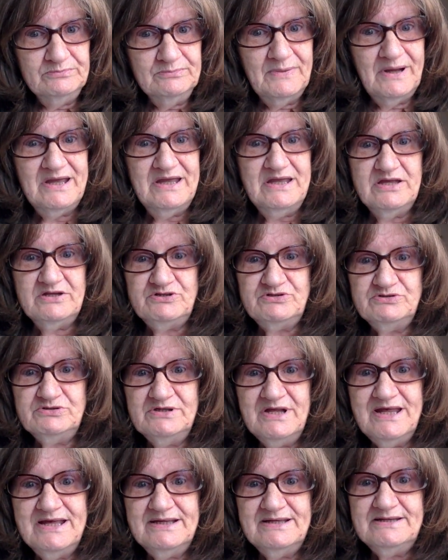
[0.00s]
my
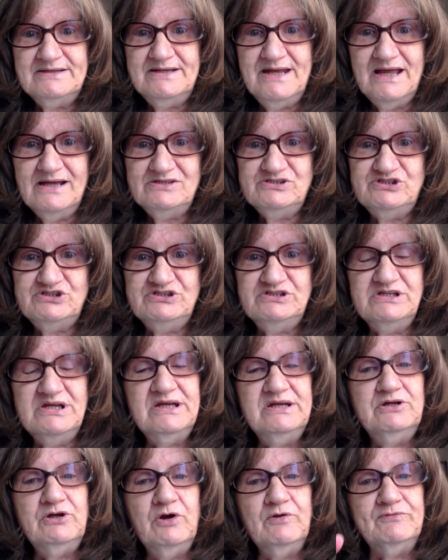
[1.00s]
internet connection,
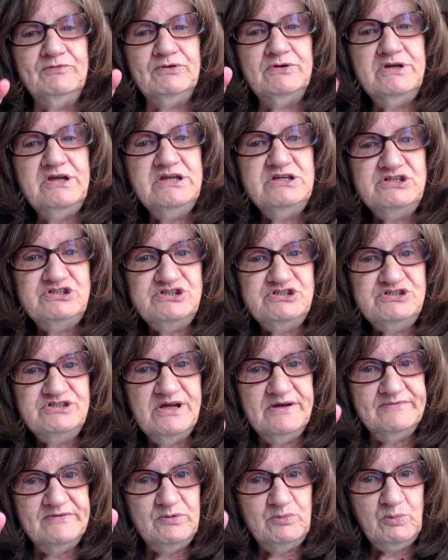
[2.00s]
and over each and
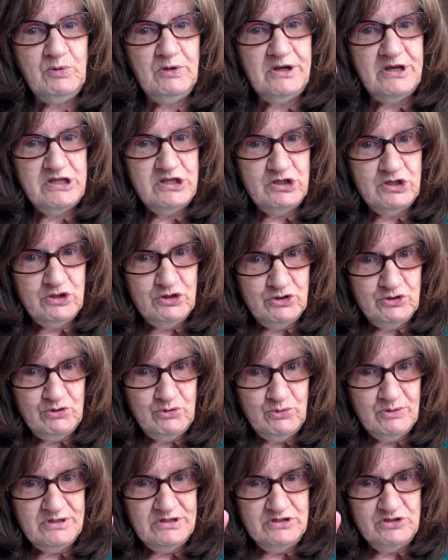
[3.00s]
every one of
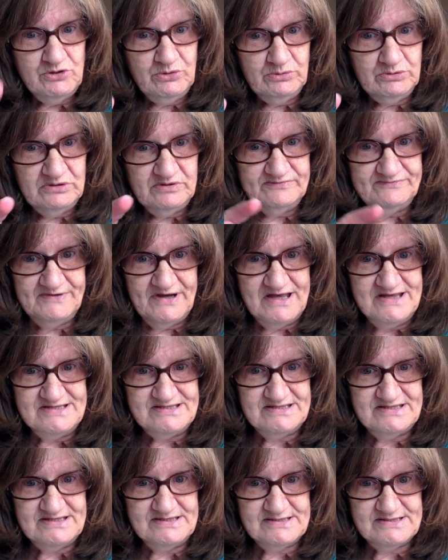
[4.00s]
you and your
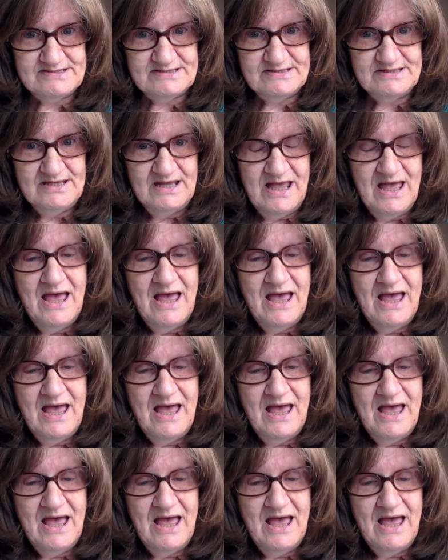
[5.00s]
devices